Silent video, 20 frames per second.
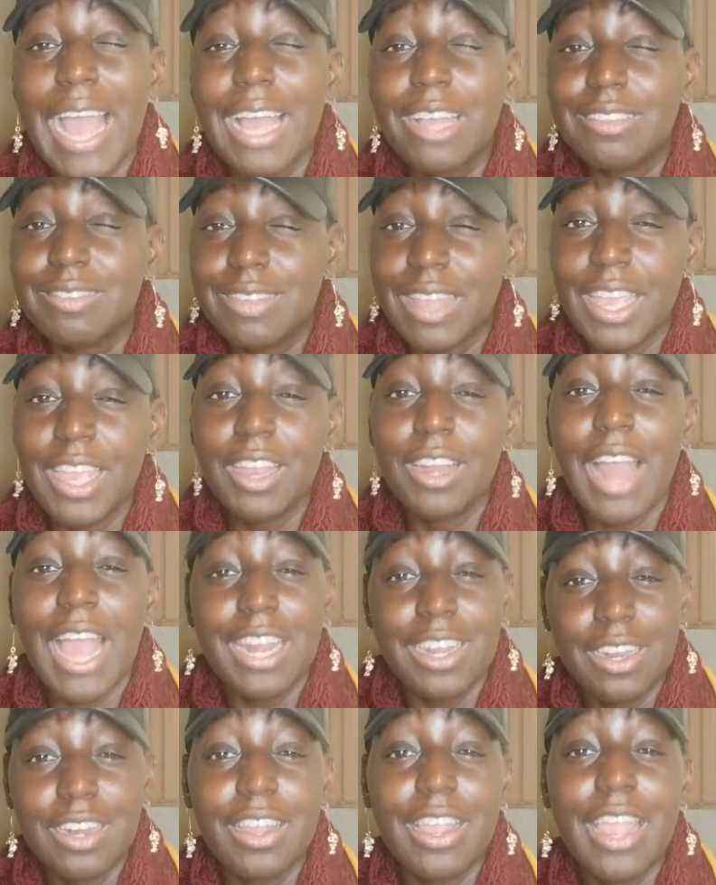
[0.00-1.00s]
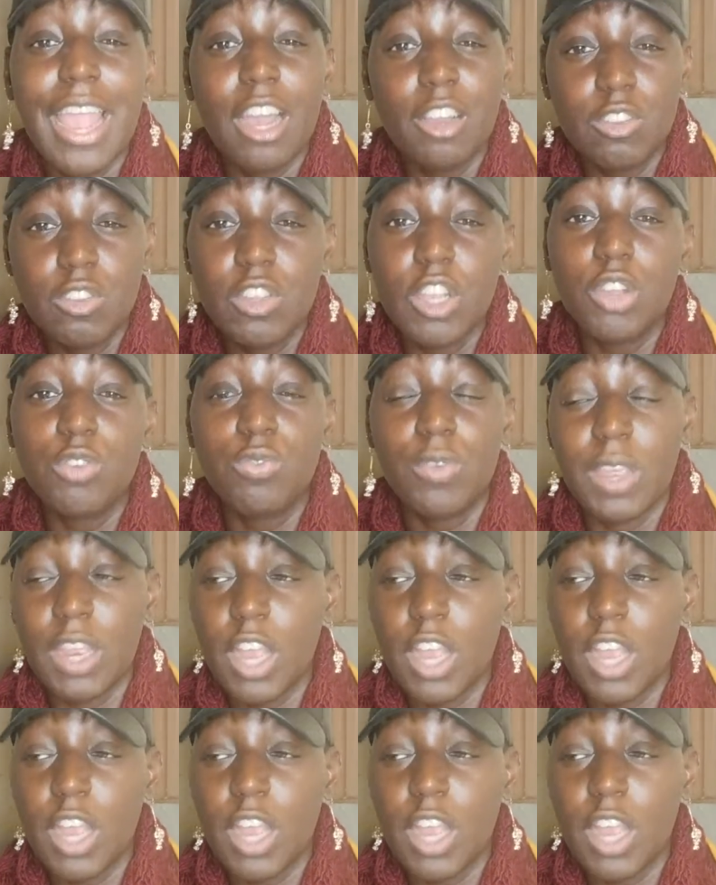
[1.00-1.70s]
I did a couch surfing